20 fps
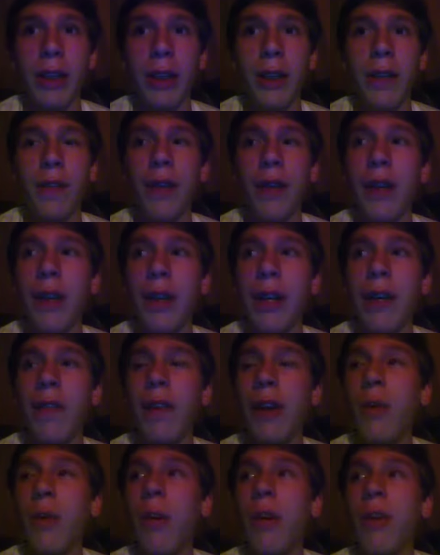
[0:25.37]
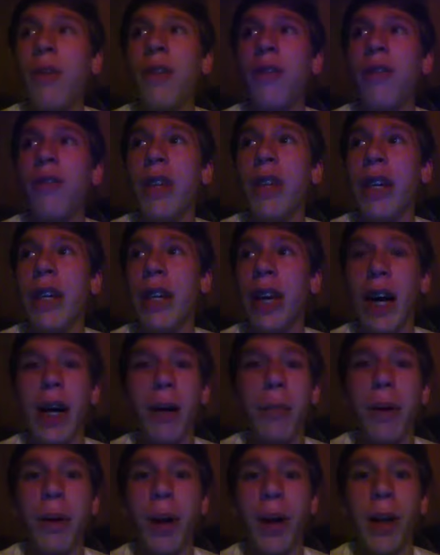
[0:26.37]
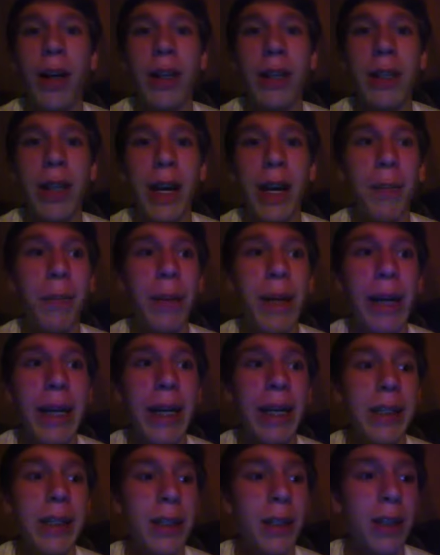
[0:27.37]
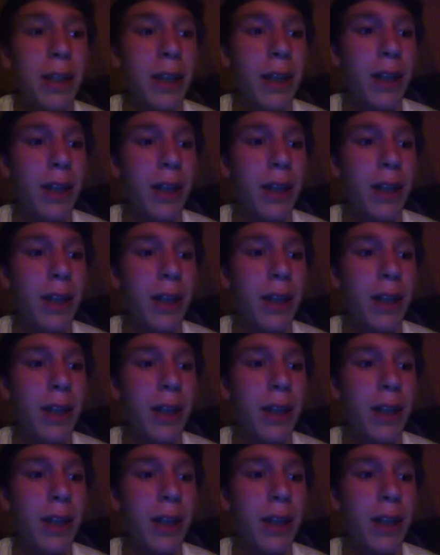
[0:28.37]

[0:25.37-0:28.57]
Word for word: If he, if he wouldn't have invented iPods, iPads,